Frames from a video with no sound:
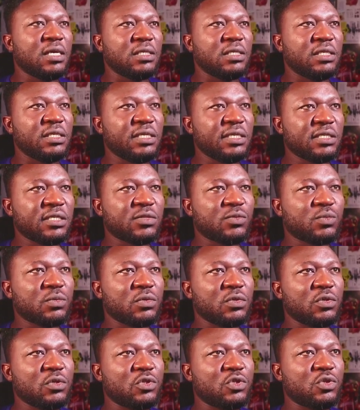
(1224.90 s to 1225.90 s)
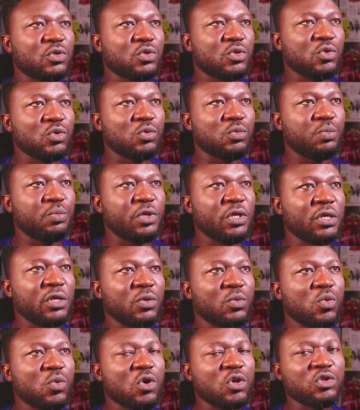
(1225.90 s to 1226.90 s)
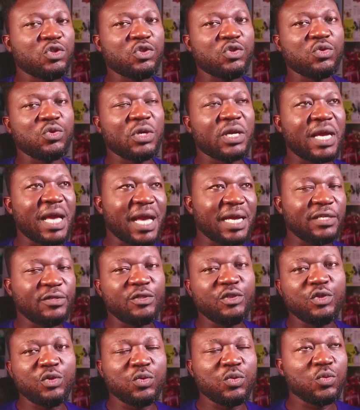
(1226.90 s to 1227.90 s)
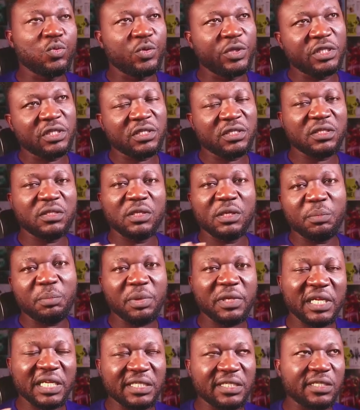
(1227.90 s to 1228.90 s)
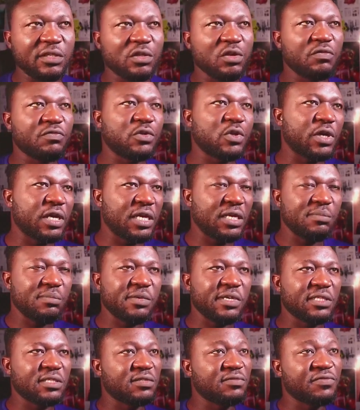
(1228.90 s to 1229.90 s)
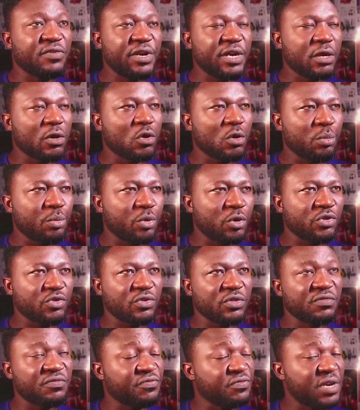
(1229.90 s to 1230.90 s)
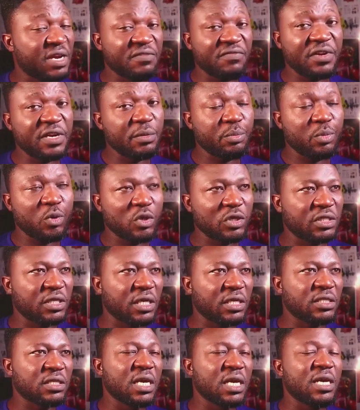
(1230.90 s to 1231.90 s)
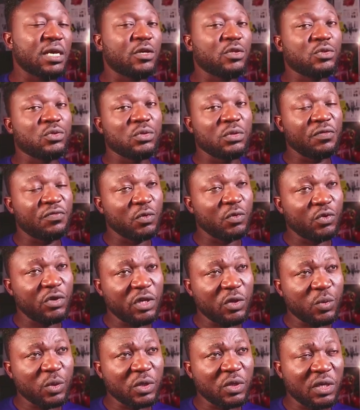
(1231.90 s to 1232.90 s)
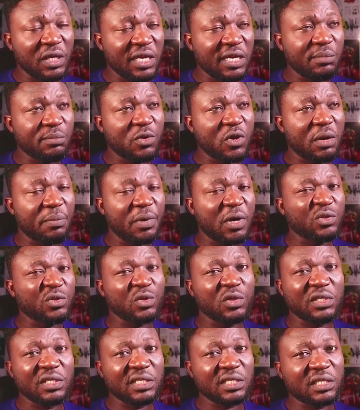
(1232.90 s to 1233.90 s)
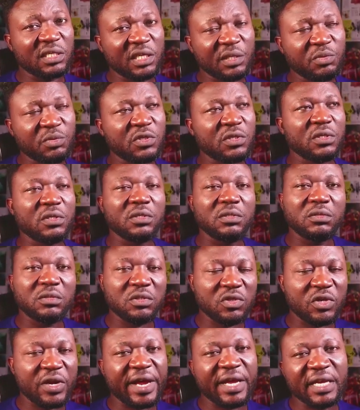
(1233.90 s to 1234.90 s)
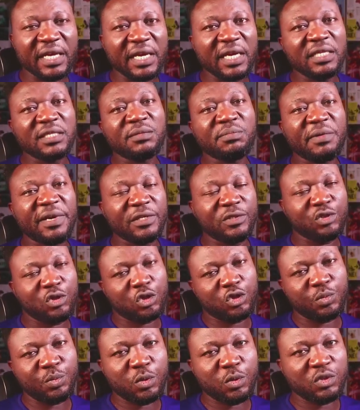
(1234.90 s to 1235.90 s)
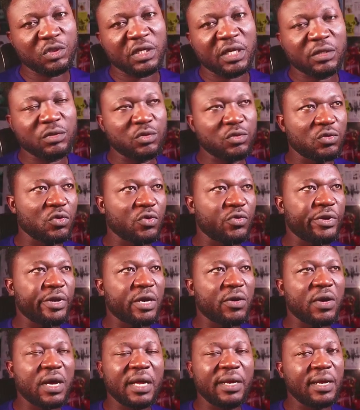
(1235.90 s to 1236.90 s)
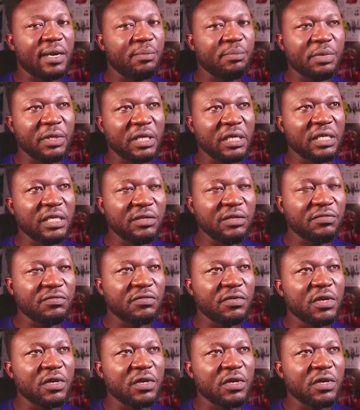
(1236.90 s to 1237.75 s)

this should be what should guide you with the placing of your elements. Very compulsory, very, very important. If you really want to learn more about all these tips, try get my church poster tutorial, and I believe